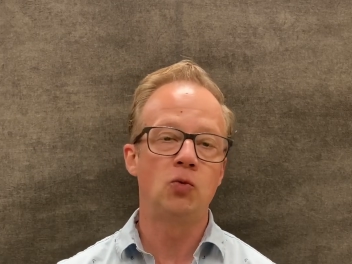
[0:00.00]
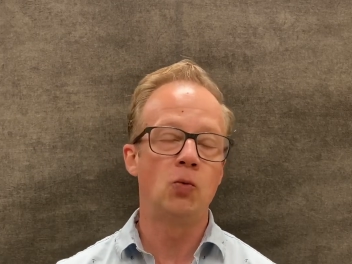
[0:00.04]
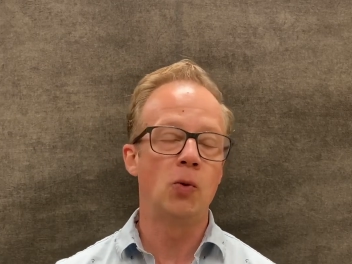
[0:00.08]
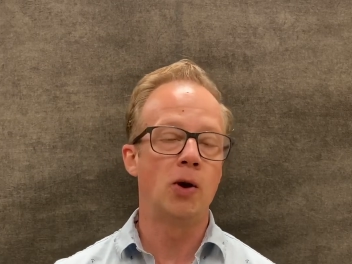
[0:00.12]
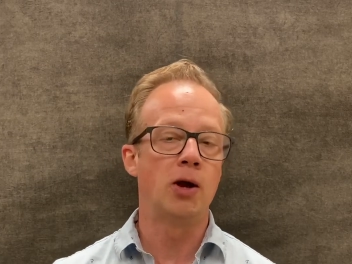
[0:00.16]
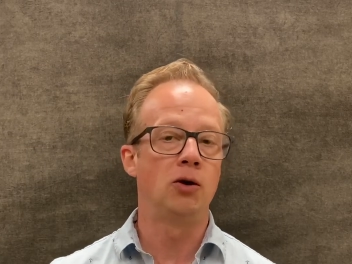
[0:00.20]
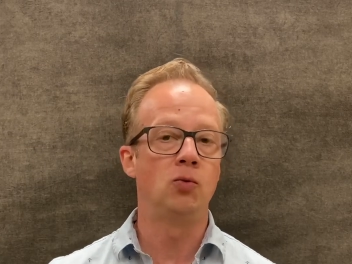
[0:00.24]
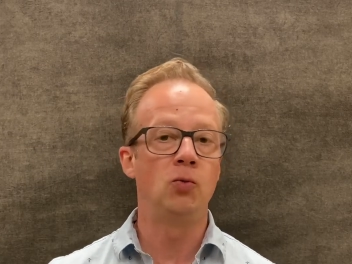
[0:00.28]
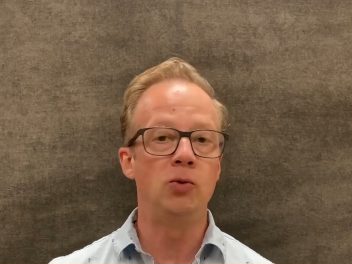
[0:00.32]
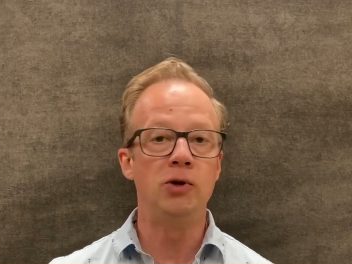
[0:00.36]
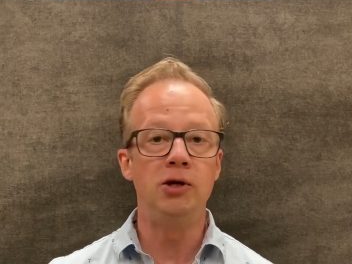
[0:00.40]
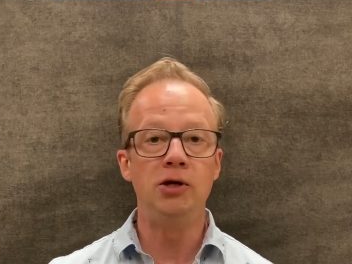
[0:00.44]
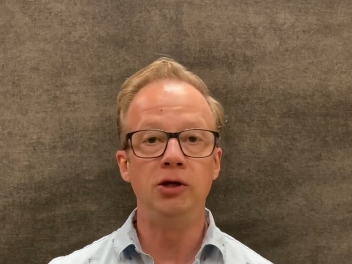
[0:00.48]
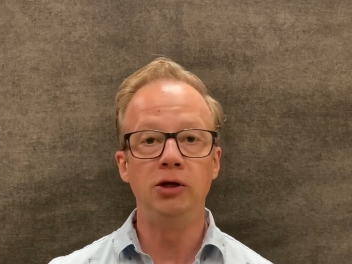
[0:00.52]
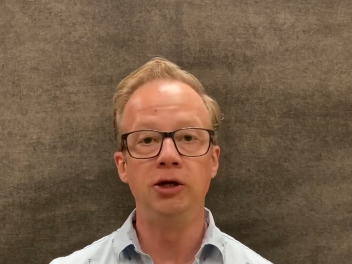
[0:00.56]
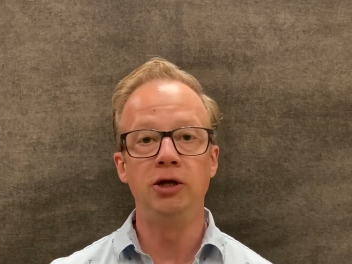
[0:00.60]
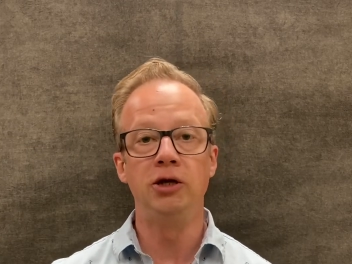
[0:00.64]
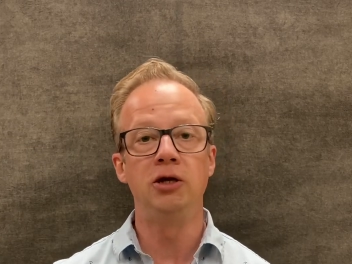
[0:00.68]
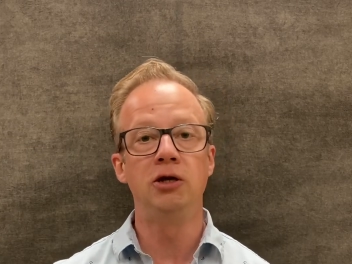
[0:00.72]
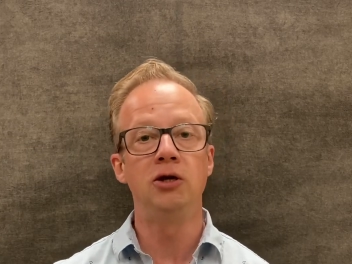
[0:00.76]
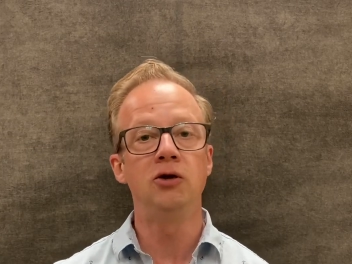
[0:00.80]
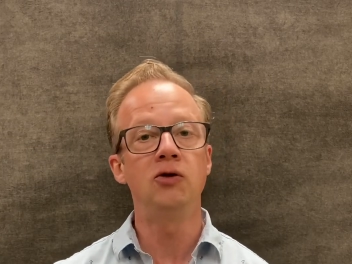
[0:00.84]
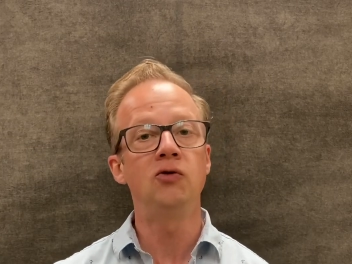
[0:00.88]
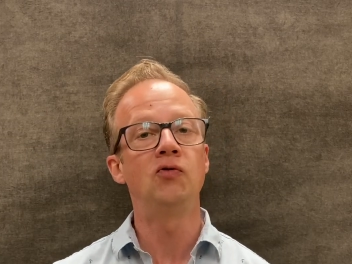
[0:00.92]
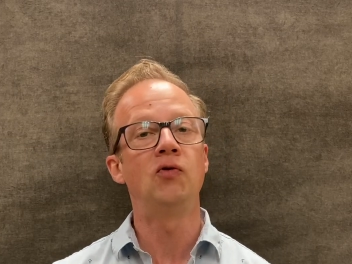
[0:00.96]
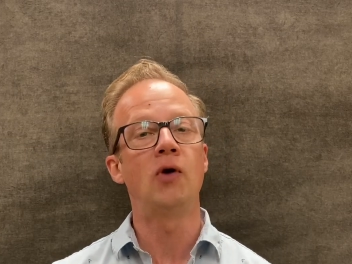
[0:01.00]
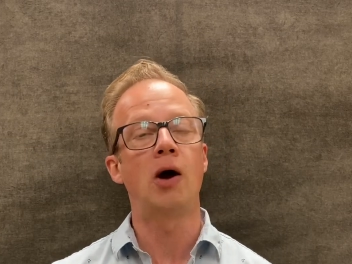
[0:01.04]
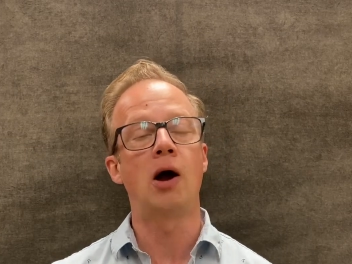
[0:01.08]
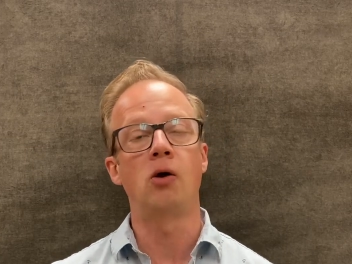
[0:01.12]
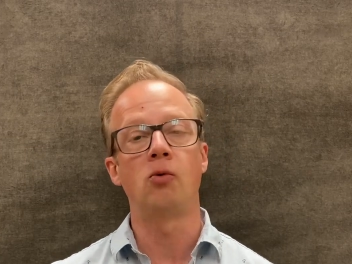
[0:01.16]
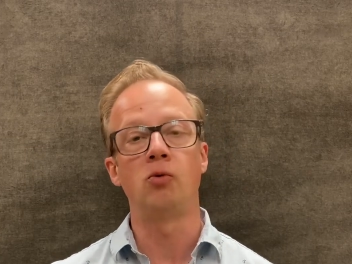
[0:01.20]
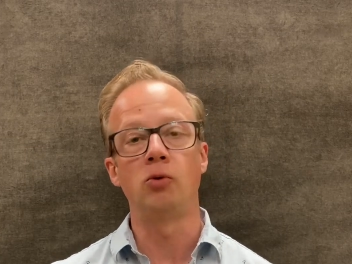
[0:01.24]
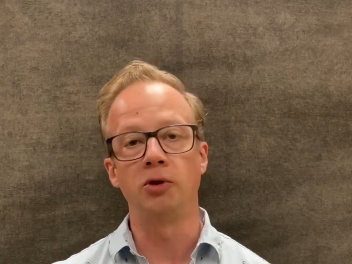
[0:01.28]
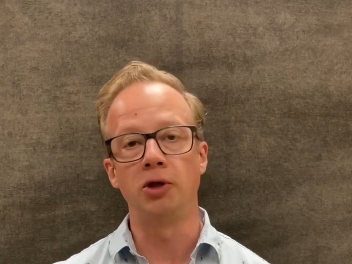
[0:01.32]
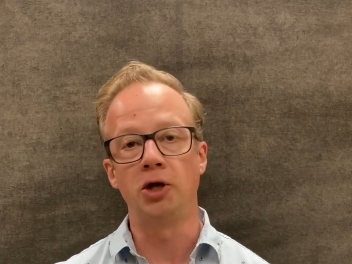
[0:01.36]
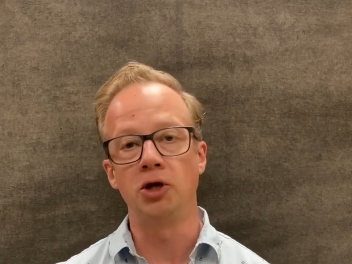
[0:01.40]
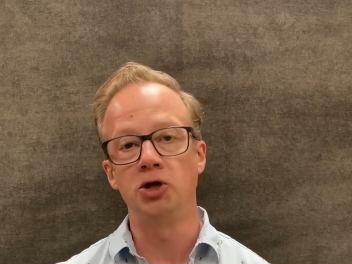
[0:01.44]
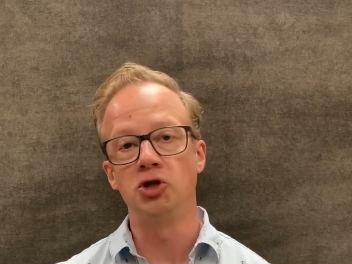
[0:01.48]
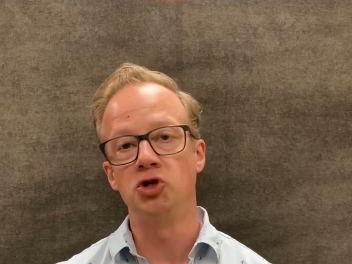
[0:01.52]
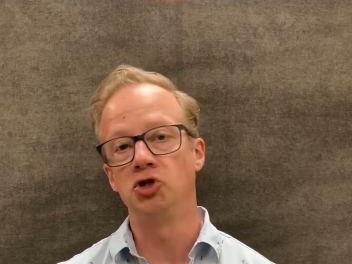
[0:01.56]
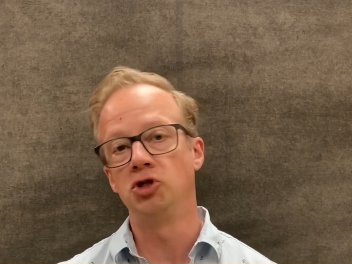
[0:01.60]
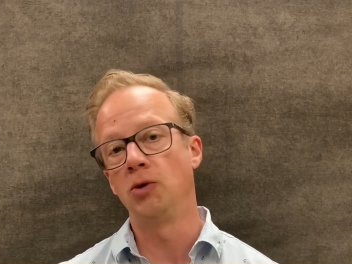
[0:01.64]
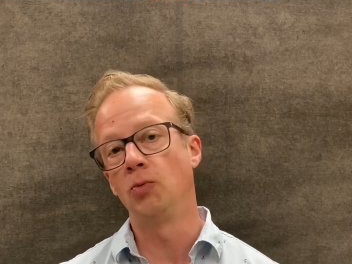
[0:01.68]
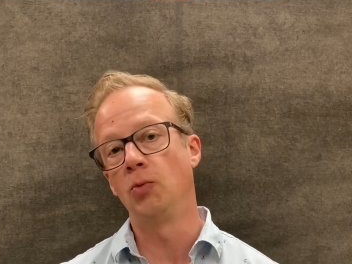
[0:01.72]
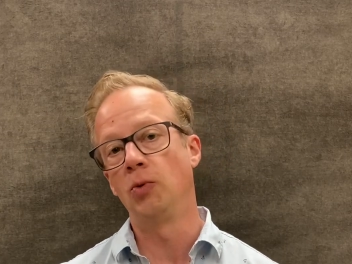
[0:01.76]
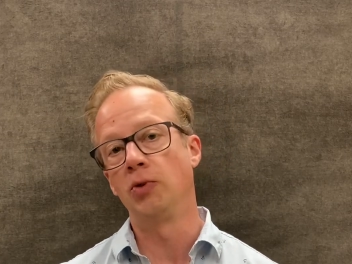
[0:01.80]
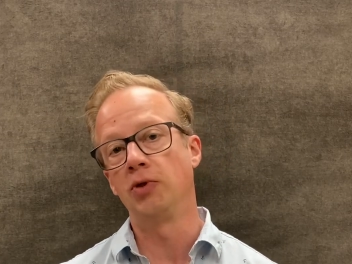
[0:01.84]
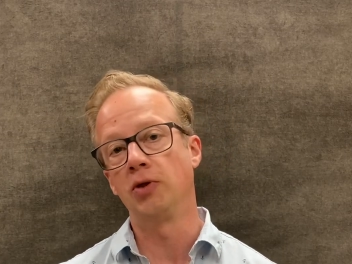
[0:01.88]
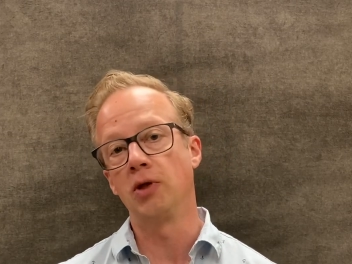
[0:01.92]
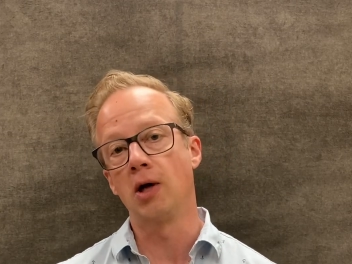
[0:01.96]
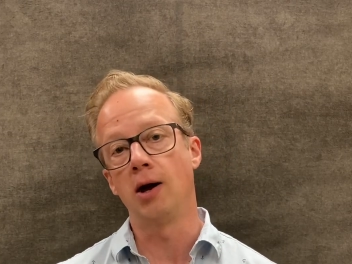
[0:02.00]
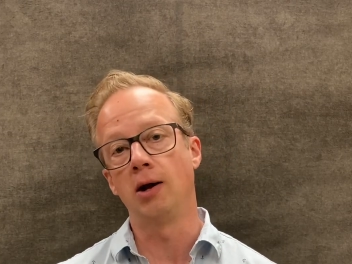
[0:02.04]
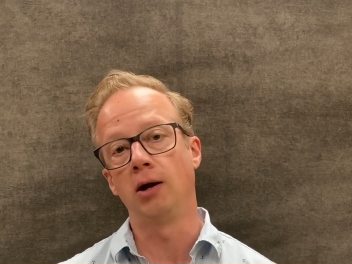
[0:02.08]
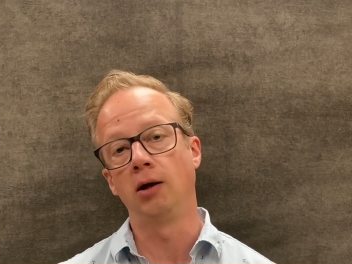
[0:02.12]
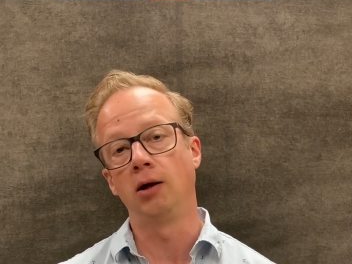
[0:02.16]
when we leave our relationship with God